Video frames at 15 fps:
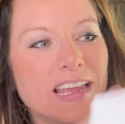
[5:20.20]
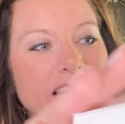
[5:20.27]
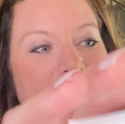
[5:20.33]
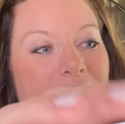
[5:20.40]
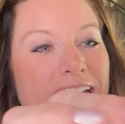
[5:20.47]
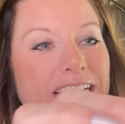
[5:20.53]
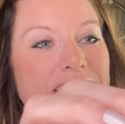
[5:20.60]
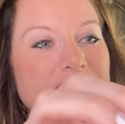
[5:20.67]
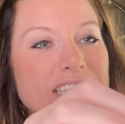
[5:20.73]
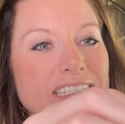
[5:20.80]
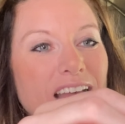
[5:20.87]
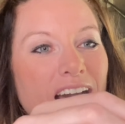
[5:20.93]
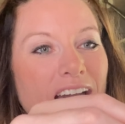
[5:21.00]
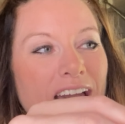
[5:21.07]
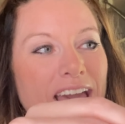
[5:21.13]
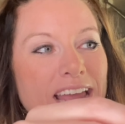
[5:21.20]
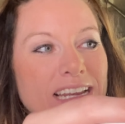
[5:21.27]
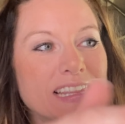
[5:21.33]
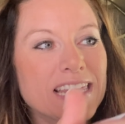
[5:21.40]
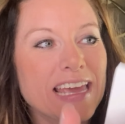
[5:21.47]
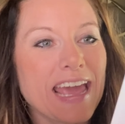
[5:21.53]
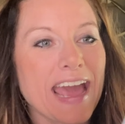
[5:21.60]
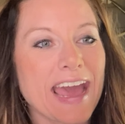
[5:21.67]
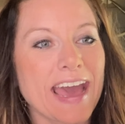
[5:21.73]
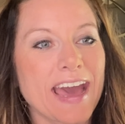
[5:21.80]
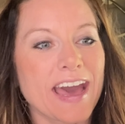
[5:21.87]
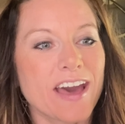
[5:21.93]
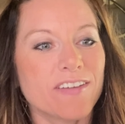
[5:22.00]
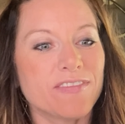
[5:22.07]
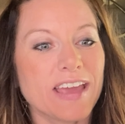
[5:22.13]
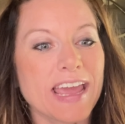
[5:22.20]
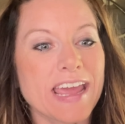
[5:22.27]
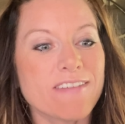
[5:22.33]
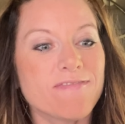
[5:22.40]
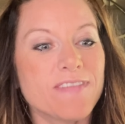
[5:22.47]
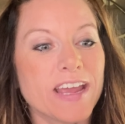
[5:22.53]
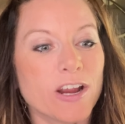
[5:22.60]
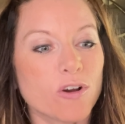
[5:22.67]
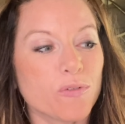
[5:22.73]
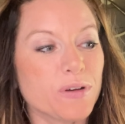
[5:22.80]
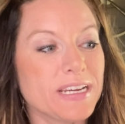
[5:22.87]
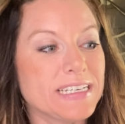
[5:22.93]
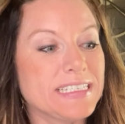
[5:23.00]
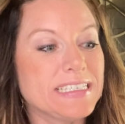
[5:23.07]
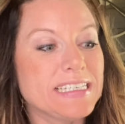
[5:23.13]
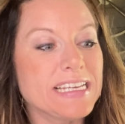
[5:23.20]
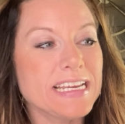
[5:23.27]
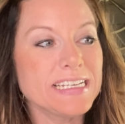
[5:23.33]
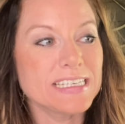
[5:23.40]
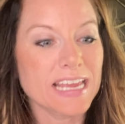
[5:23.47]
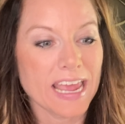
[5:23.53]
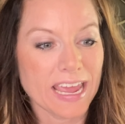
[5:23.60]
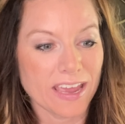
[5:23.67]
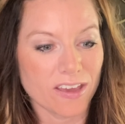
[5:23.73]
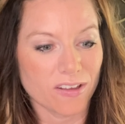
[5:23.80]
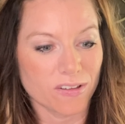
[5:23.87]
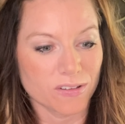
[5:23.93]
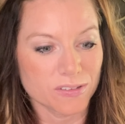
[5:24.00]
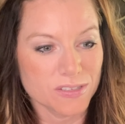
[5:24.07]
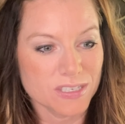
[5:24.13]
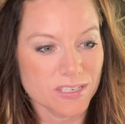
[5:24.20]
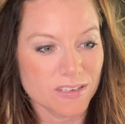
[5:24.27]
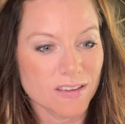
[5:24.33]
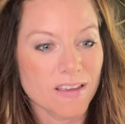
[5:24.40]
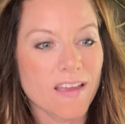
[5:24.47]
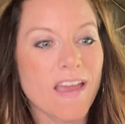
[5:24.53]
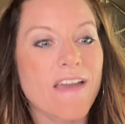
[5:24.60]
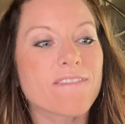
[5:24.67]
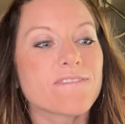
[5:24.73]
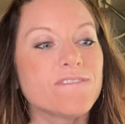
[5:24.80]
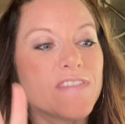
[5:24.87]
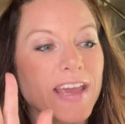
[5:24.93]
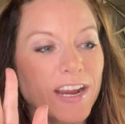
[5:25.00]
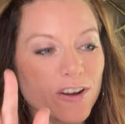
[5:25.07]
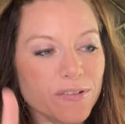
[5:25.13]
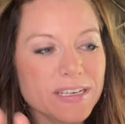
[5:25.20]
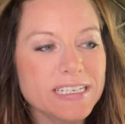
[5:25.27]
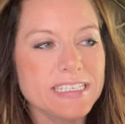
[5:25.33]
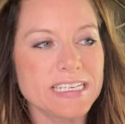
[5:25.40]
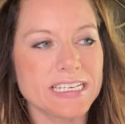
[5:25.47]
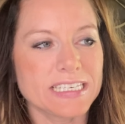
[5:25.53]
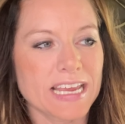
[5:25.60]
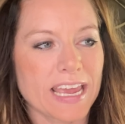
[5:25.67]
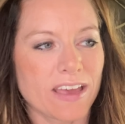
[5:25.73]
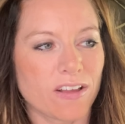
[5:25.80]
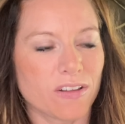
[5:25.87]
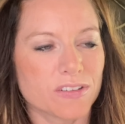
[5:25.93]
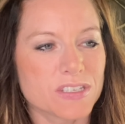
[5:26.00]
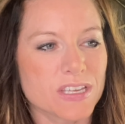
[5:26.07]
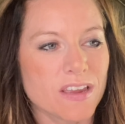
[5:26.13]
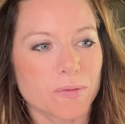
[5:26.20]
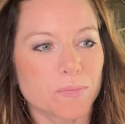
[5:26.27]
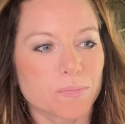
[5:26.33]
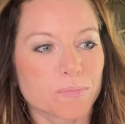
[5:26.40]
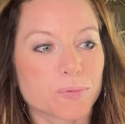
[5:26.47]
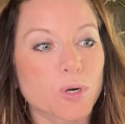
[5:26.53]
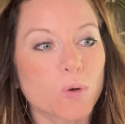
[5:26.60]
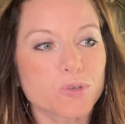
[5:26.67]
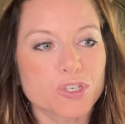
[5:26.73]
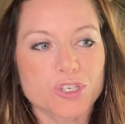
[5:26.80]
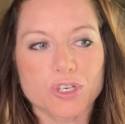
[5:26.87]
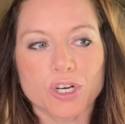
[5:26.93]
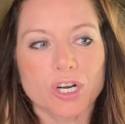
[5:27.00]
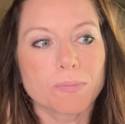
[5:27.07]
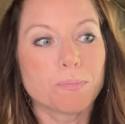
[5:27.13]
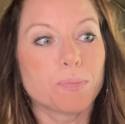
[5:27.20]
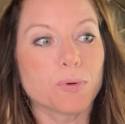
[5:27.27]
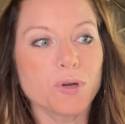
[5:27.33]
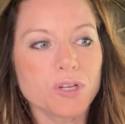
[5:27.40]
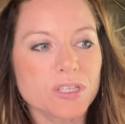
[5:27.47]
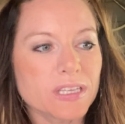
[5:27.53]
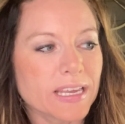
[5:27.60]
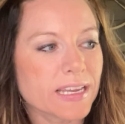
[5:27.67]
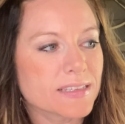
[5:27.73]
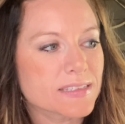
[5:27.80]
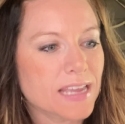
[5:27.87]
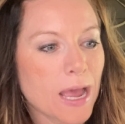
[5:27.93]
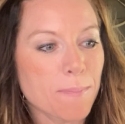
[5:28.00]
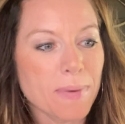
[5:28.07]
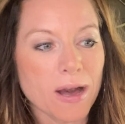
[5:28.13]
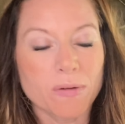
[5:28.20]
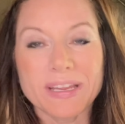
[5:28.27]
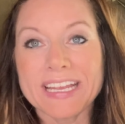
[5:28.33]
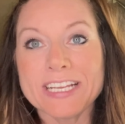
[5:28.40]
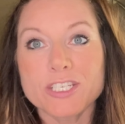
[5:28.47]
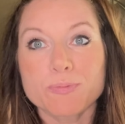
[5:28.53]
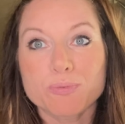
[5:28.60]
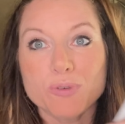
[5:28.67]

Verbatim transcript: Inside, they have a very detailed, very detailed brochure booklet about each